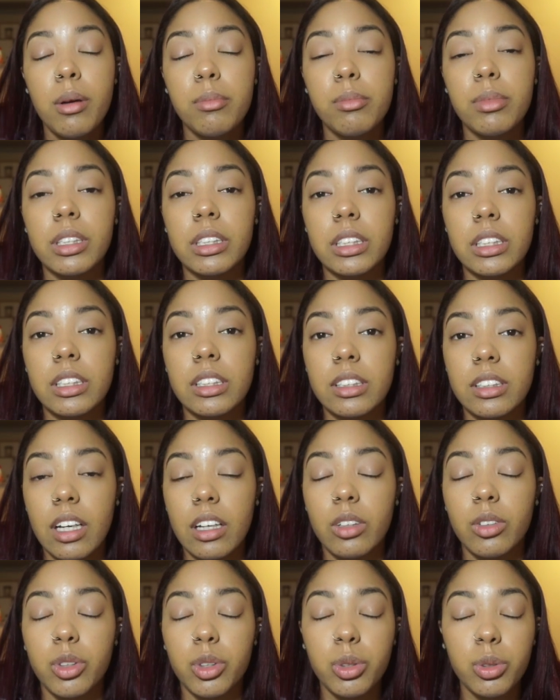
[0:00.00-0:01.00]
But since I
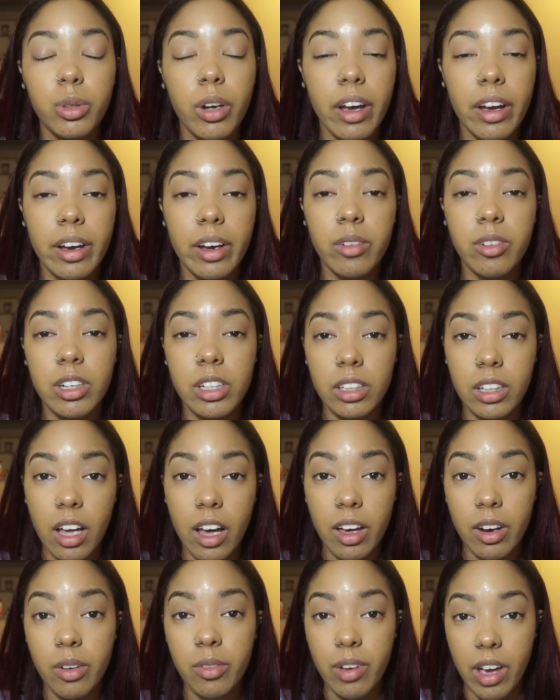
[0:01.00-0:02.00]
do have a
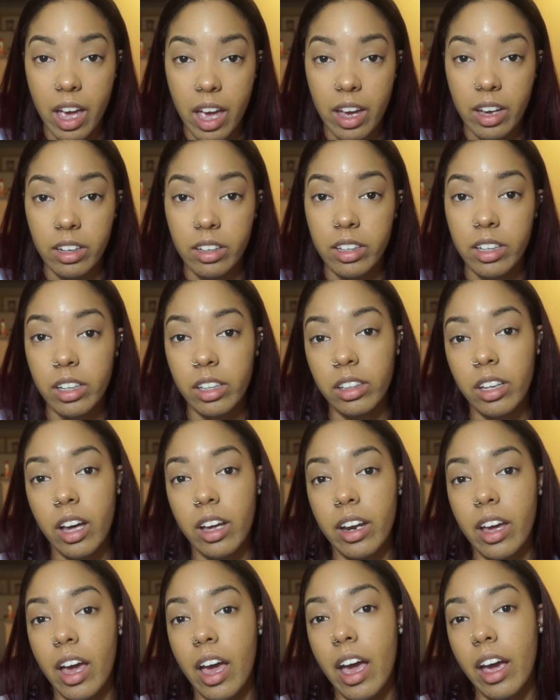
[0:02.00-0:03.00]
lot of acne and a
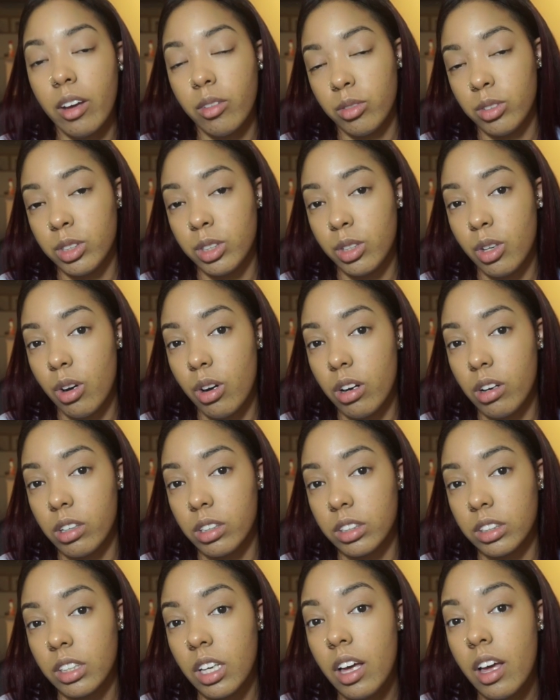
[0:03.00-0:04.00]
lot of acne
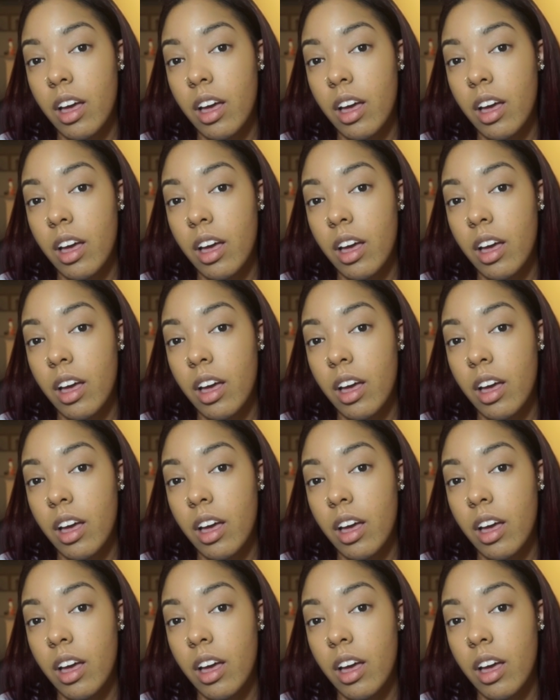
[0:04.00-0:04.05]
scars,